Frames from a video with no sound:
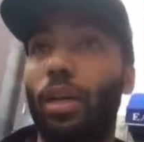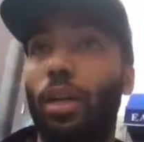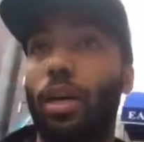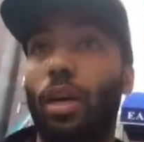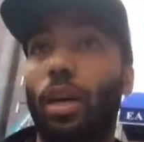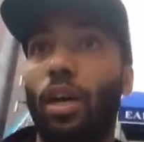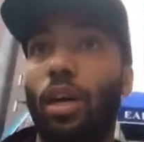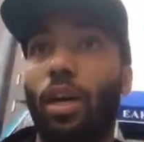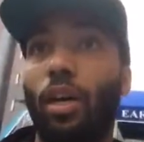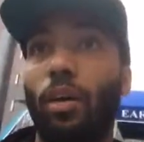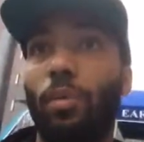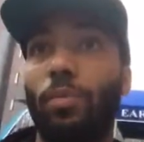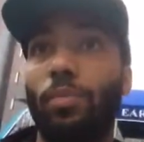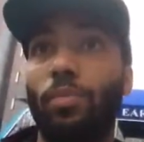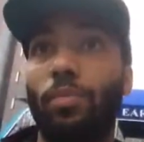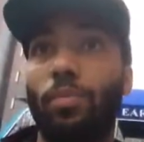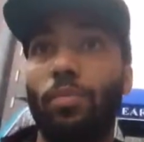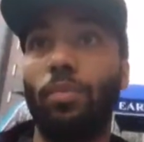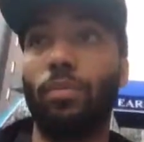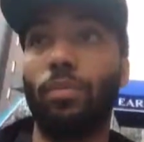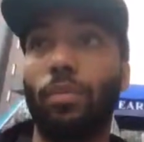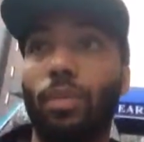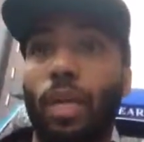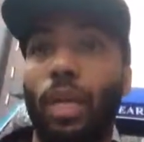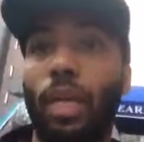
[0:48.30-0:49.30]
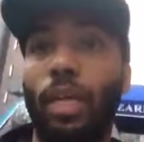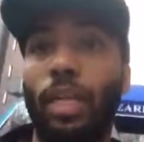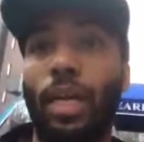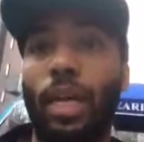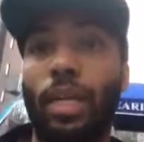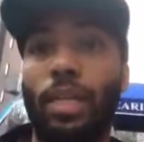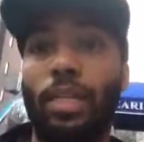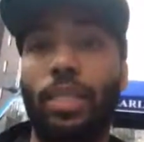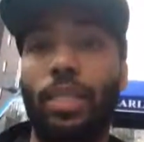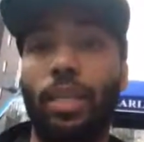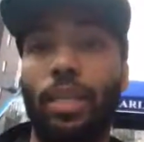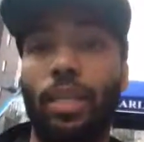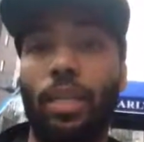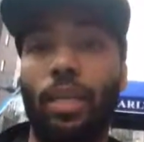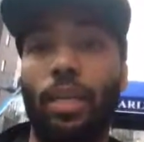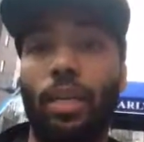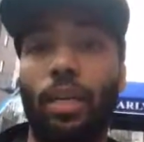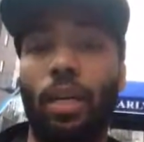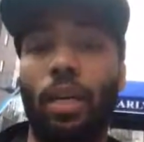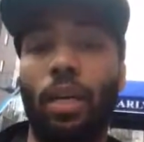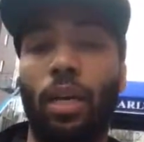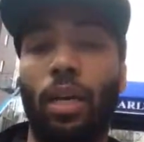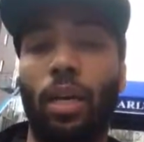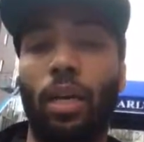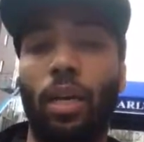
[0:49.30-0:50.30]
Um, and that's it.
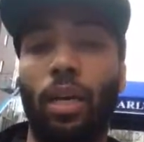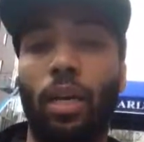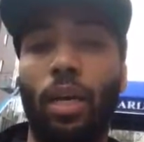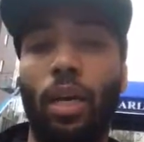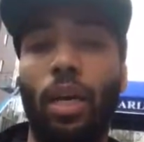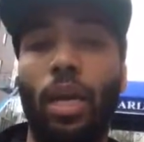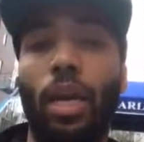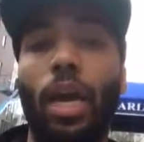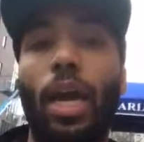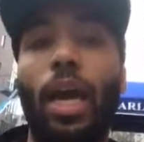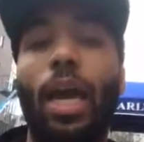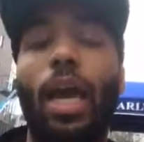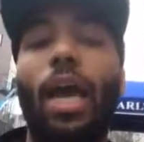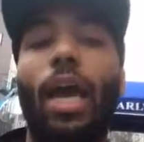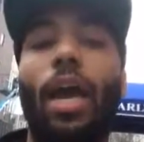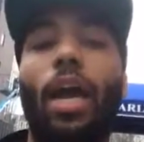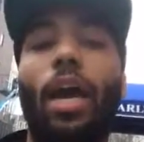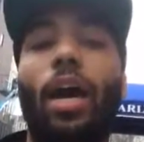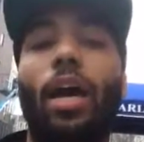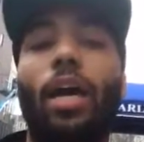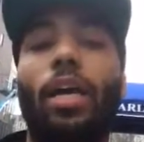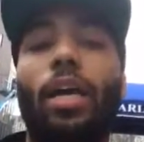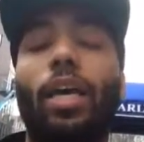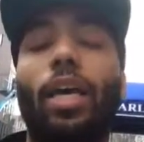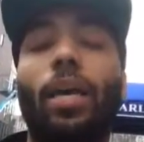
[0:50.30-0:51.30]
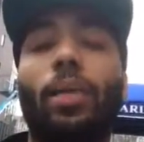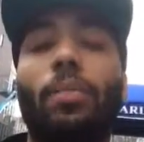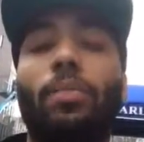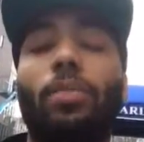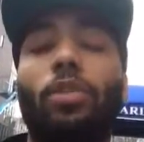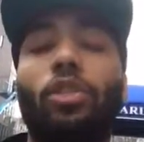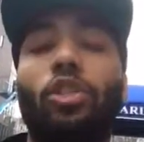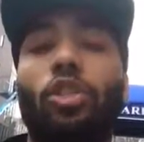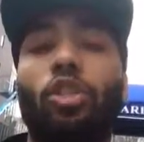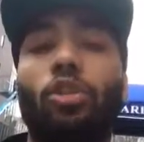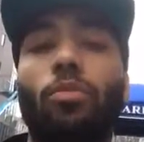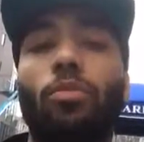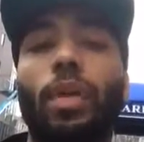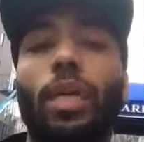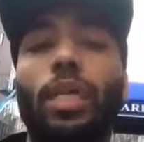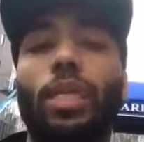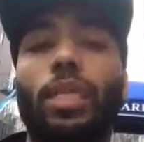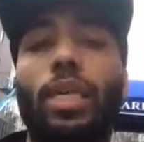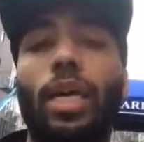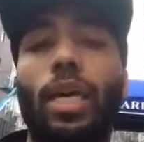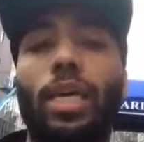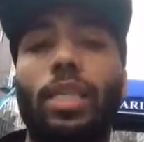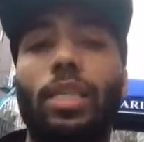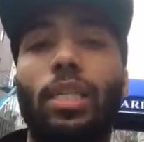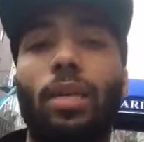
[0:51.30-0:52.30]
Uh, hey, uh, Kim, shoot me a
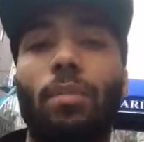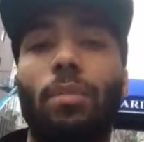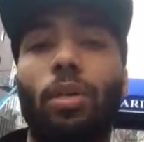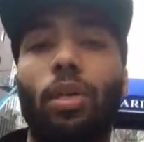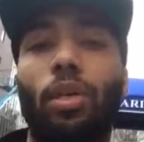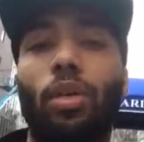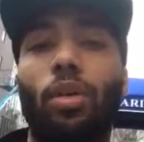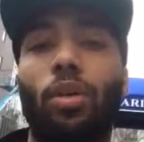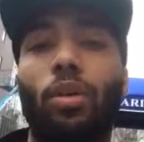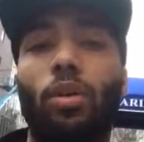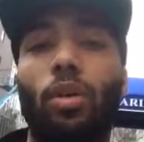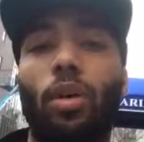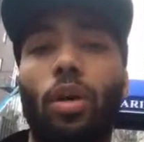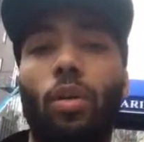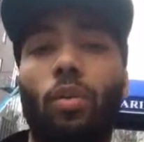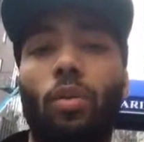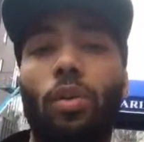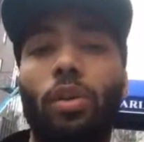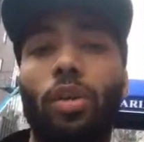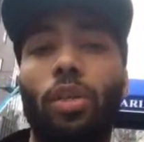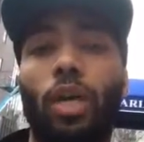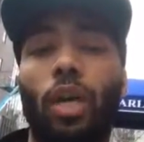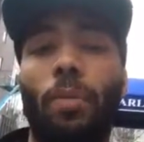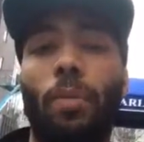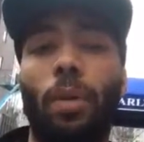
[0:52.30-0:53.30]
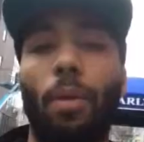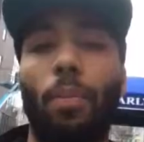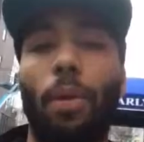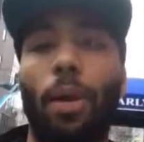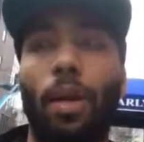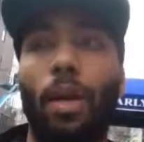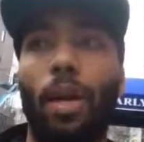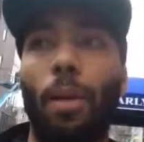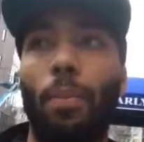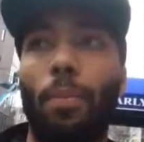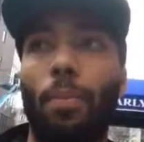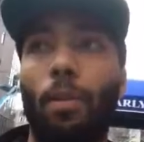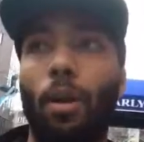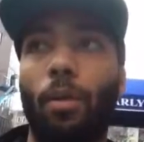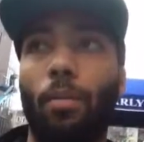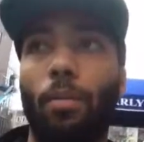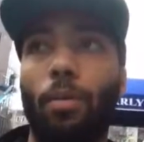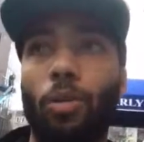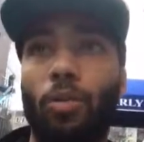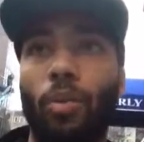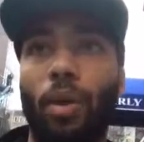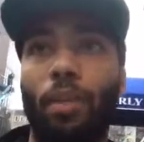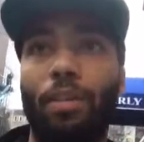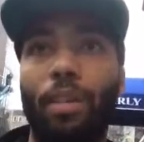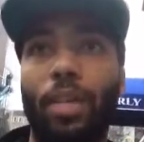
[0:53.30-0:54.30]
text. Let me know uh, when you're coming to pick Copper up
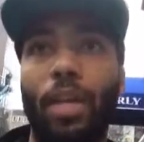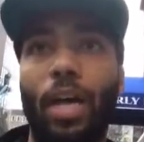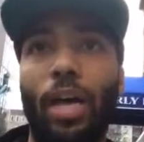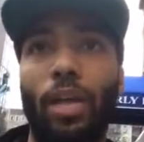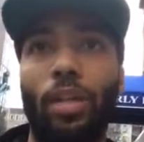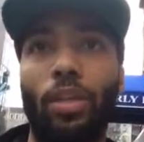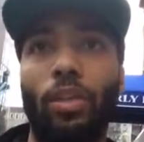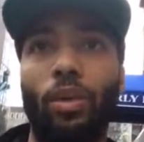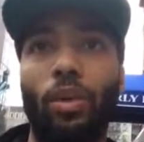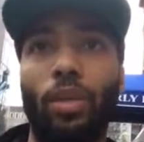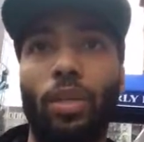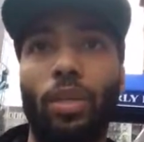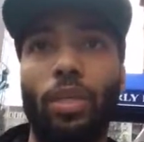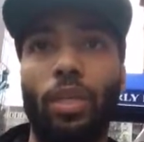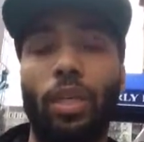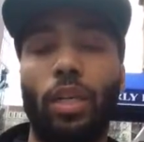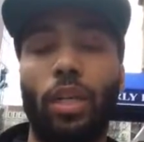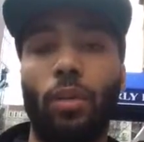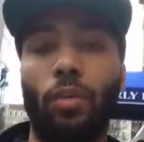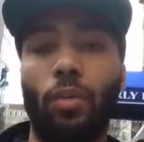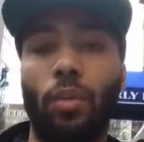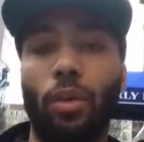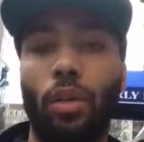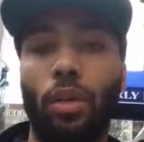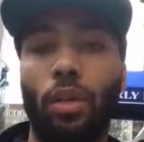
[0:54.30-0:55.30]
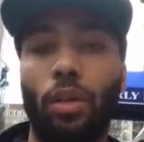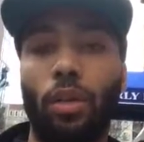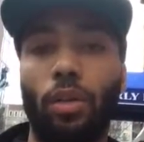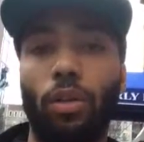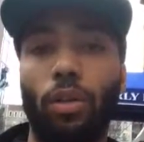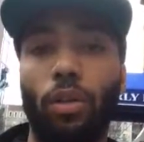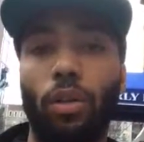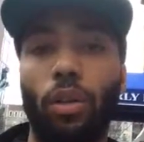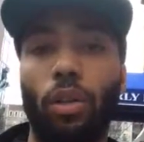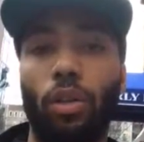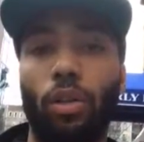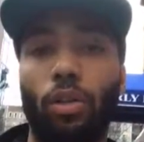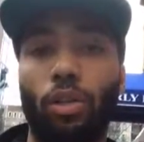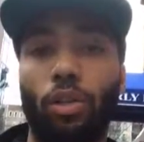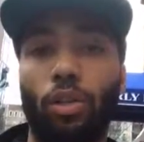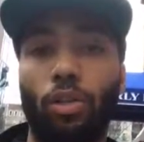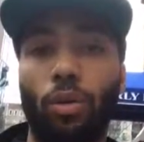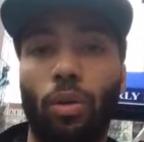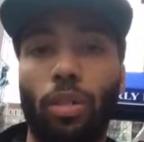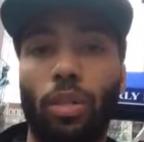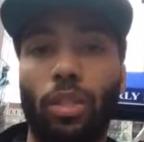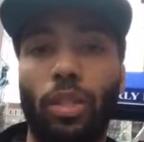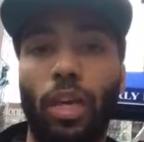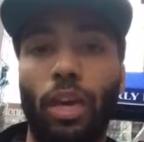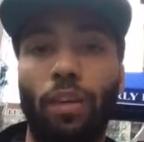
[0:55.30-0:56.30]
because we have a lot of dogs here and we're a little a little
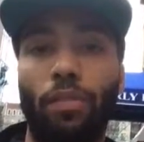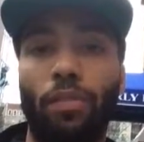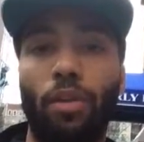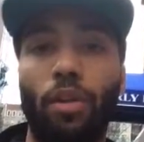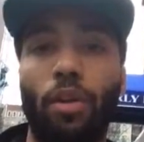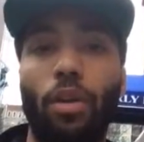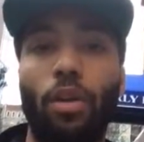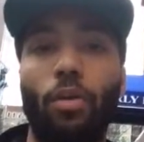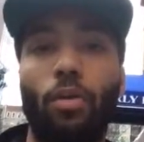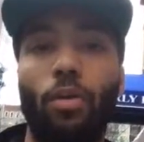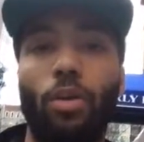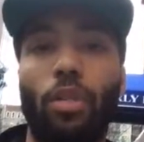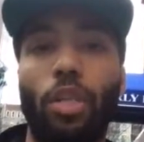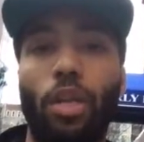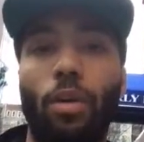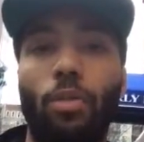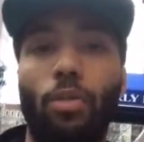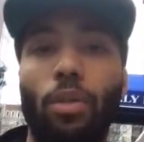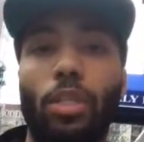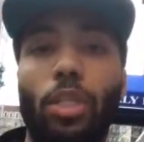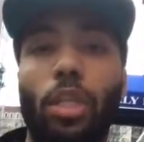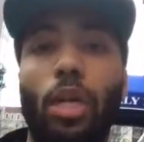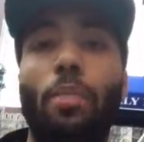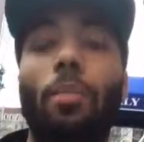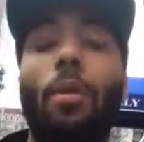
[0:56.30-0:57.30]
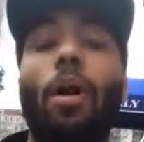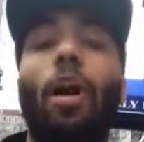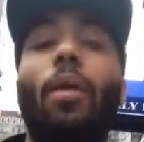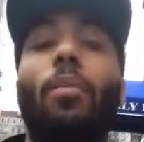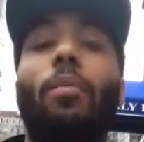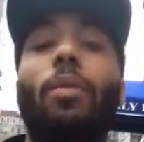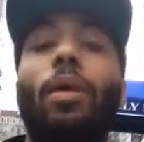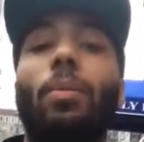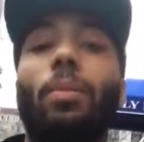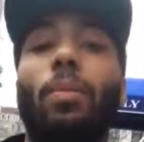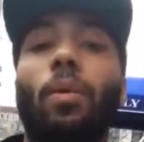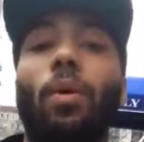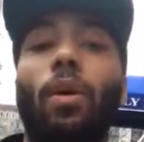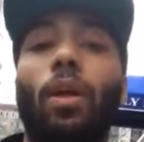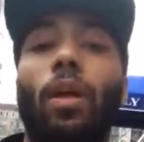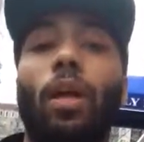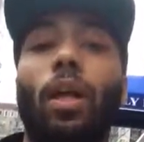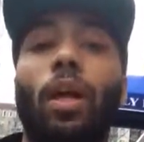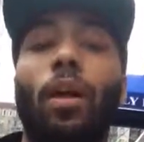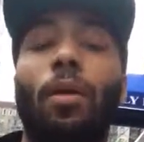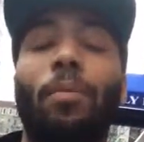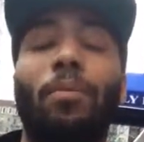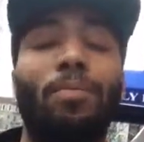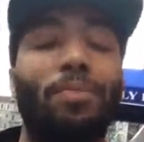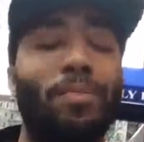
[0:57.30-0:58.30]
short staff. What's up? What's up? Uh, meatball,
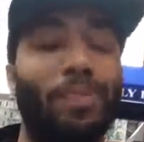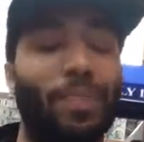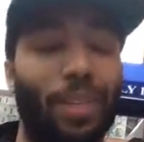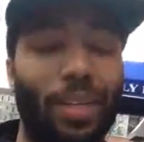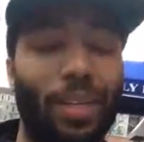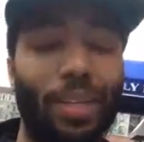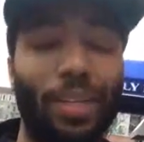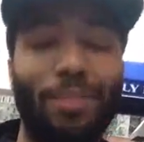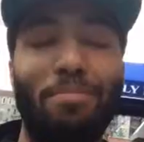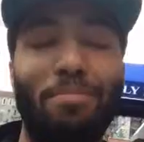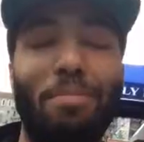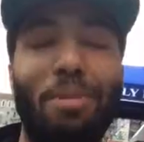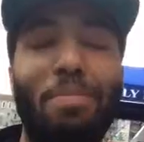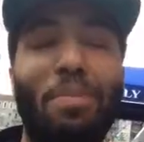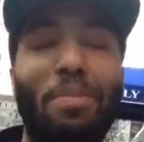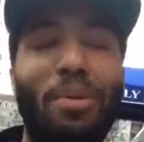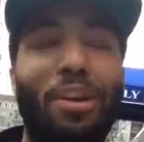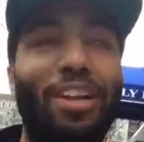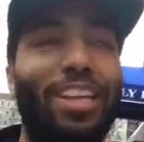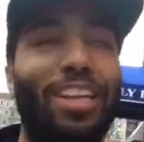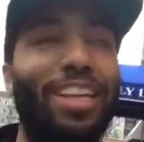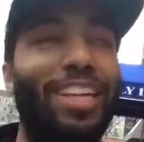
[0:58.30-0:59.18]
um, meatball.